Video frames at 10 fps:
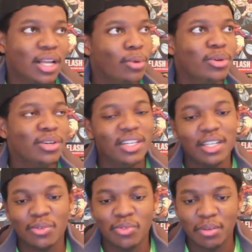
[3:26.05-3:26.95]
now we're gonna
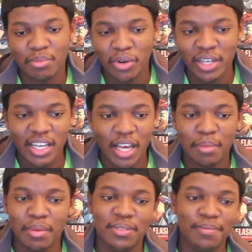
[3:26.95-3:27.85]
get the real
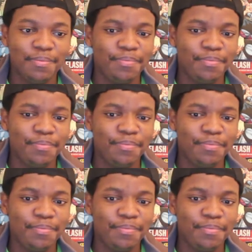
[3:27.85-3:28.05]
Brainiac, but,